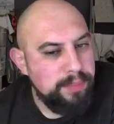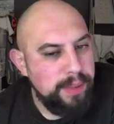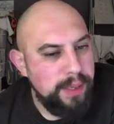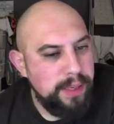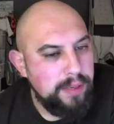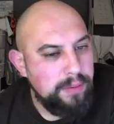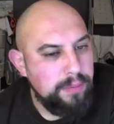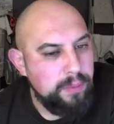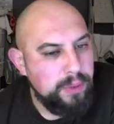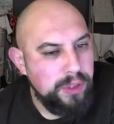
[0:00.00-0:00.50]

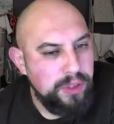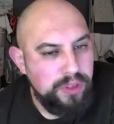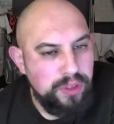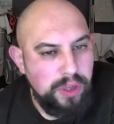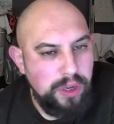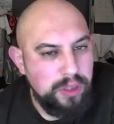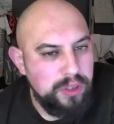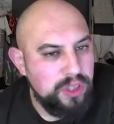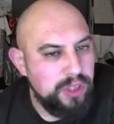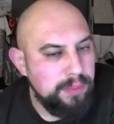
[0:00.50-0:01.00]
We can knock
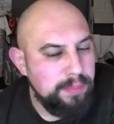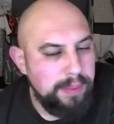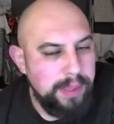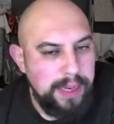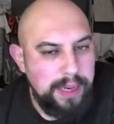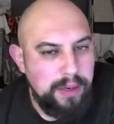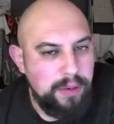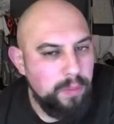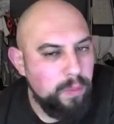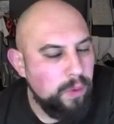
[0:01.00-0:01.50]
Chimpao
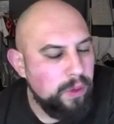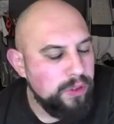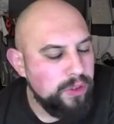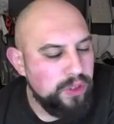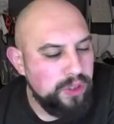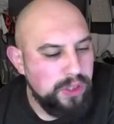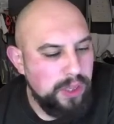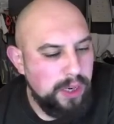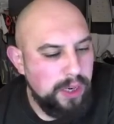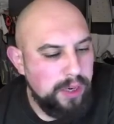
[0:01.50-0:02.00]
in one
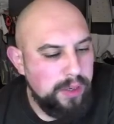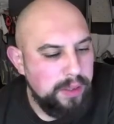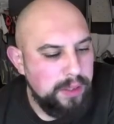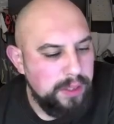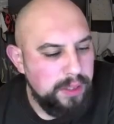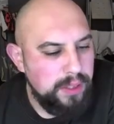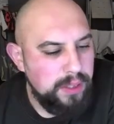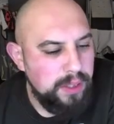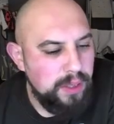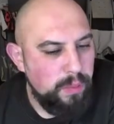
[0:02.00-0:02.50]
shot.
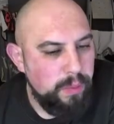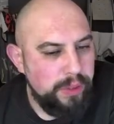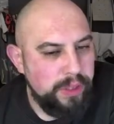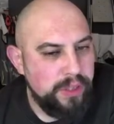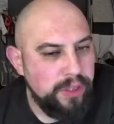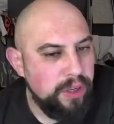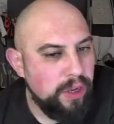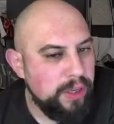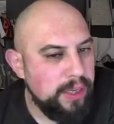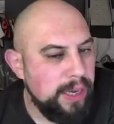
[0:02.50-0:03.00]
We can
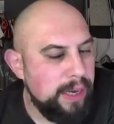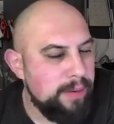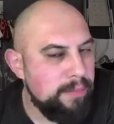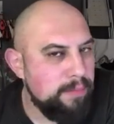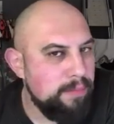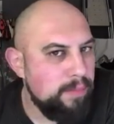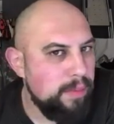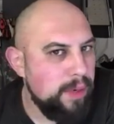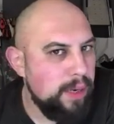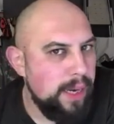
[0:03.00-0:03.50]
knock out
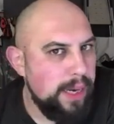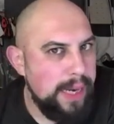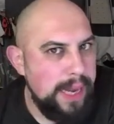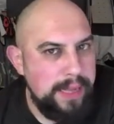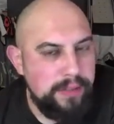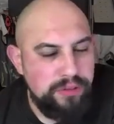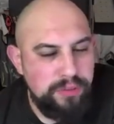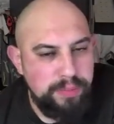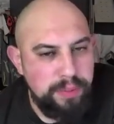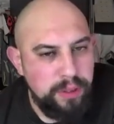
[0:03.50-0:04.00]
Electric
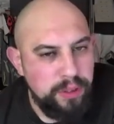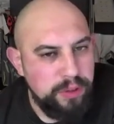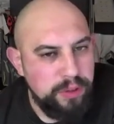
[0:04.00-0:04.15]
Pokemon,